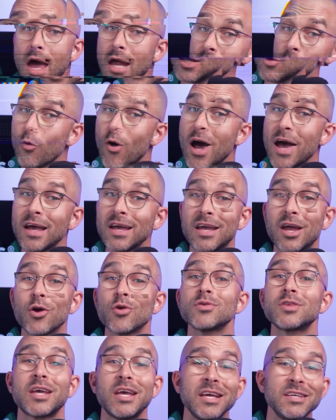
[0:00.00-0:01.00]
Anyway,
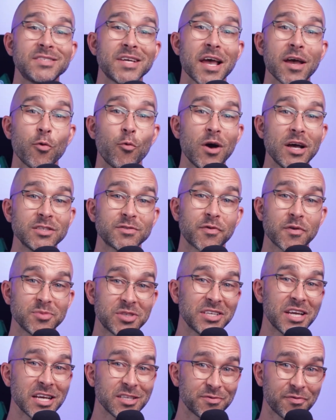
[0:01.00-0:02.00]
here are the key takeaways from
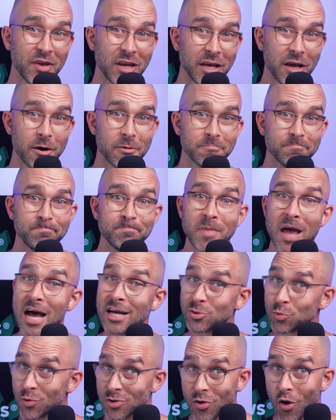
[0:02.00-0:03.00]
today's video.
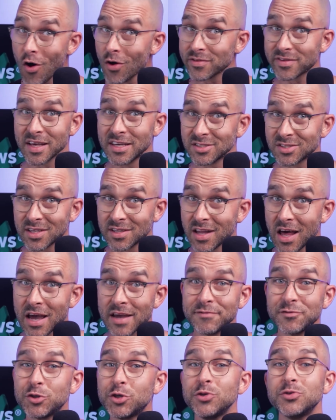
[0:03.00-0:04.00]
As with all things in
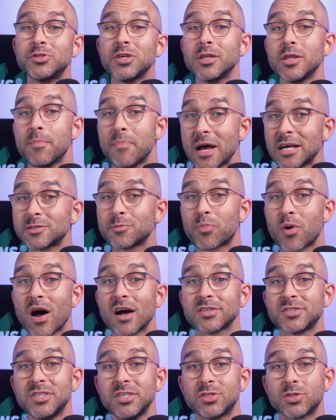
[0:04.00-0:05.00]
life, choosing the best
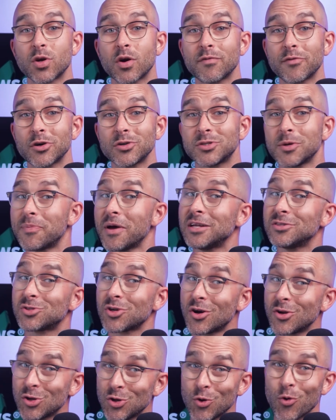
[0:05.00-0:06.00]
proxy server depends
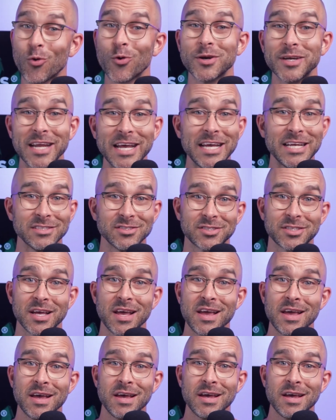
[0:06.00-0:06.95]
on your needs.